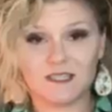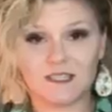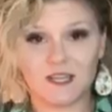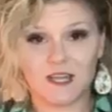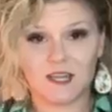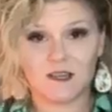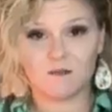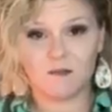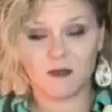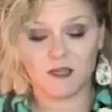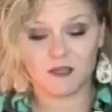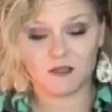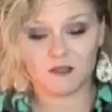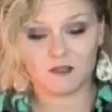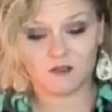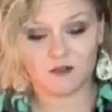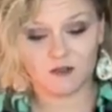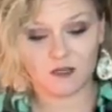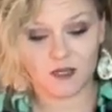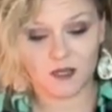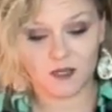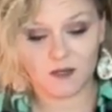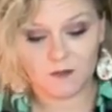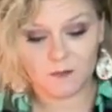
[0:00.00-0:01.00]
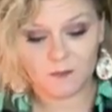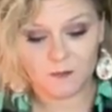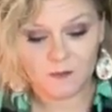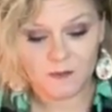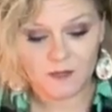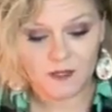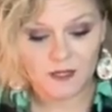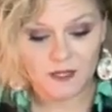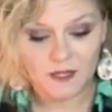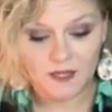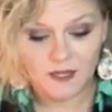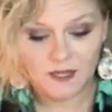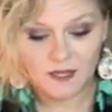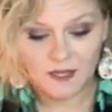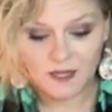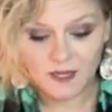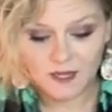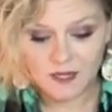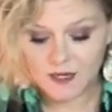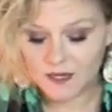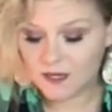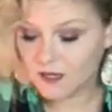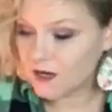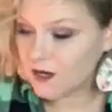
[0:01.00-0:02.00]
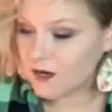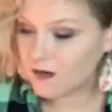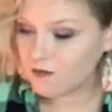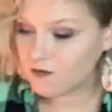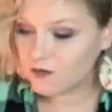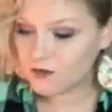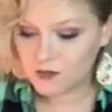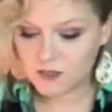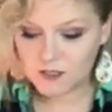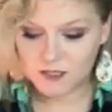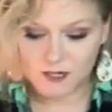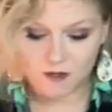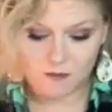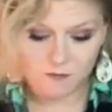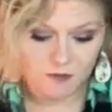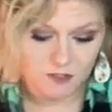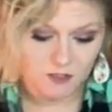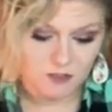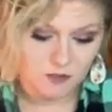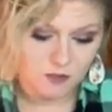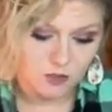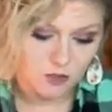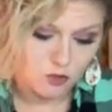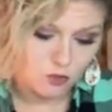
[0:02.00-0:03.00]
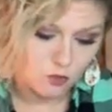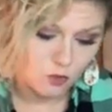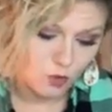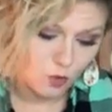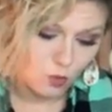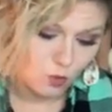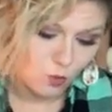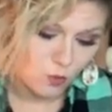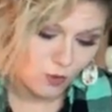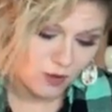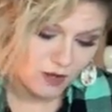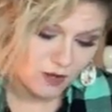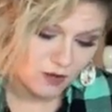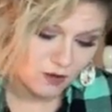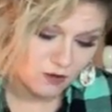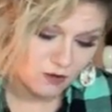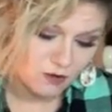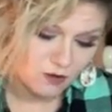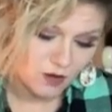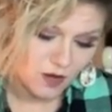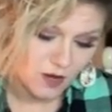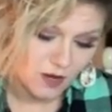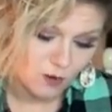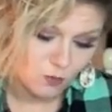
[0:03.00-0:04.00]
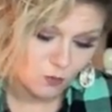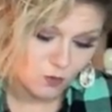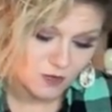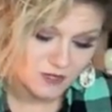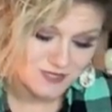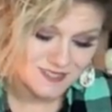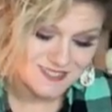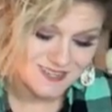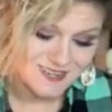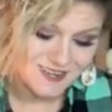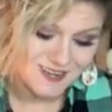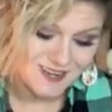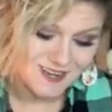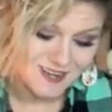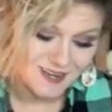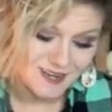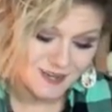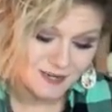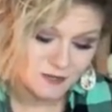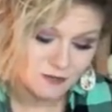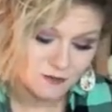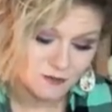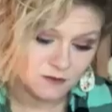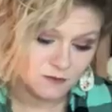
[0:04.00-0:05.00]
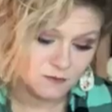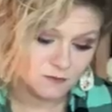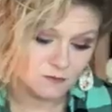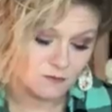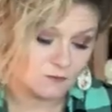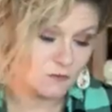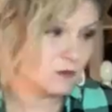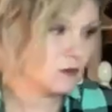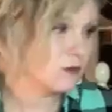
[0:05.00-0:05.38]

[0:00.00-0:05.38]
to take my glue gun and cover a dab of glue where I want to hide.